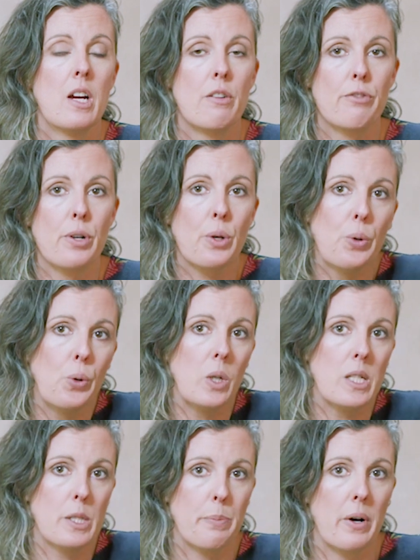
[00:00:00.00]
for a
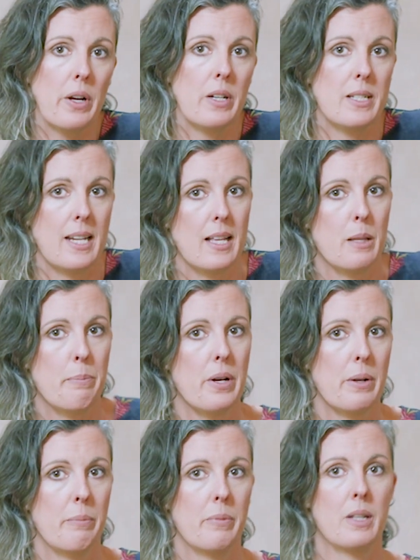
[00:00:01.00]
cooler spot down the
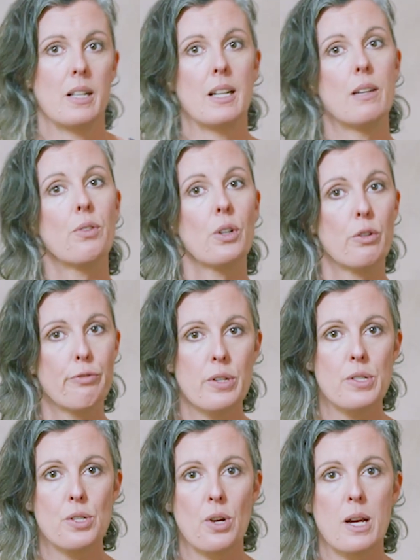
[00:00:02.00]
bottom, leaving your
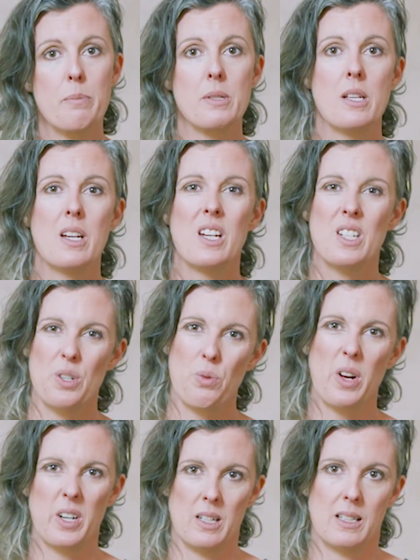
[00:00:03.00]
food scraps to
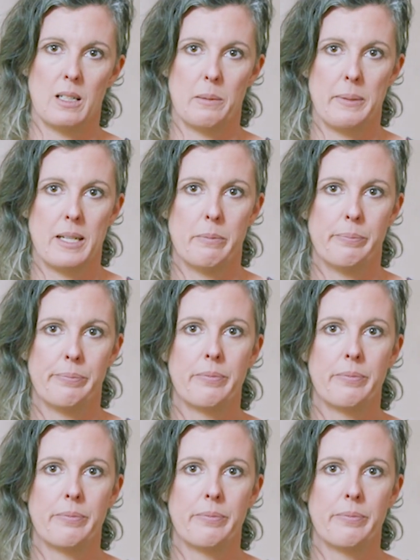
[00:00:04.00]
rot a little bit.